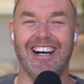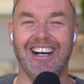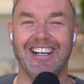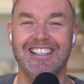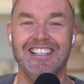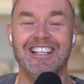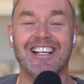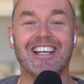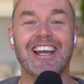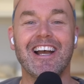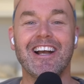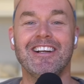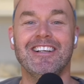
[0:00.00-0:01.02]

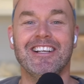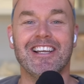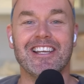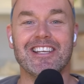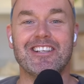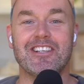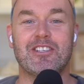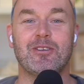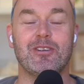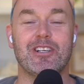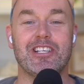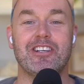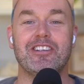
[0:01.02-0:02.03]
Yeah,
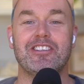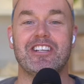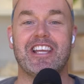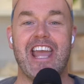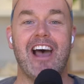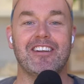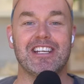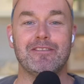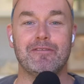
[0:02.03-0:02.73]
you're just accounting